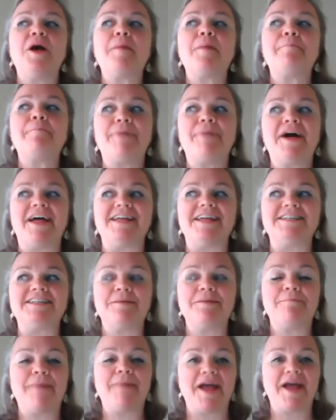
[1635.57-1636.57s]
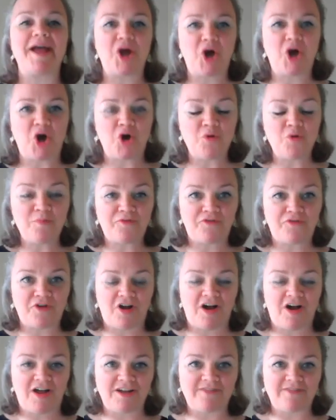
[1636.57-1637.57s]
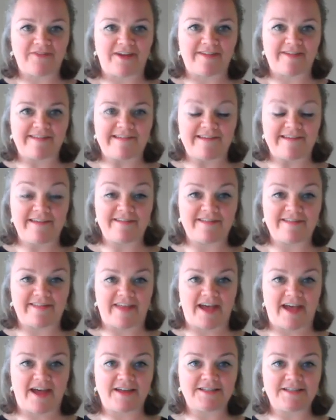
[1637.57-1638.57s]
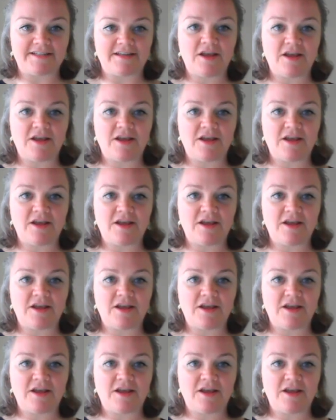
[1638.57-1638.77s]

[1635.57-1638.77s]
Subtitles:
But my hope for all of us is that